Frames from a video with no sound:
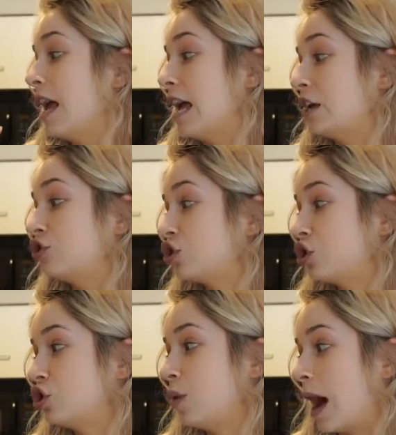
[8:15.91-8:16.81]
and show
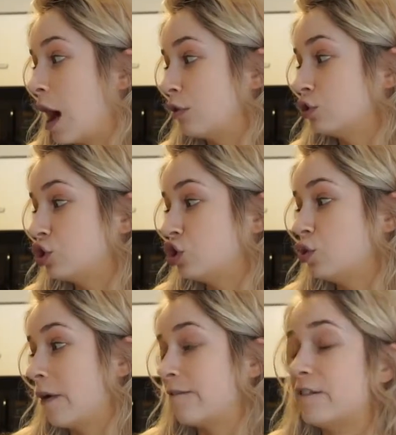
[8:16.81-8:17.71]
you how
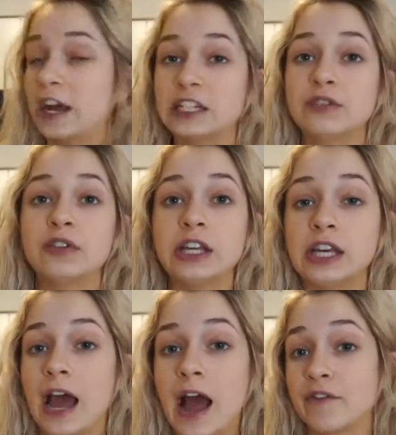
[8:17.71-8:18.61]
to
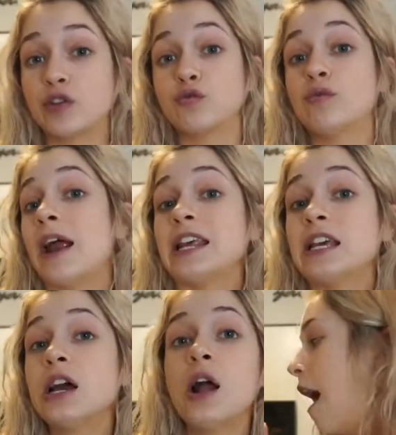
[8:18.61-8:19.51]
effectively have it ready.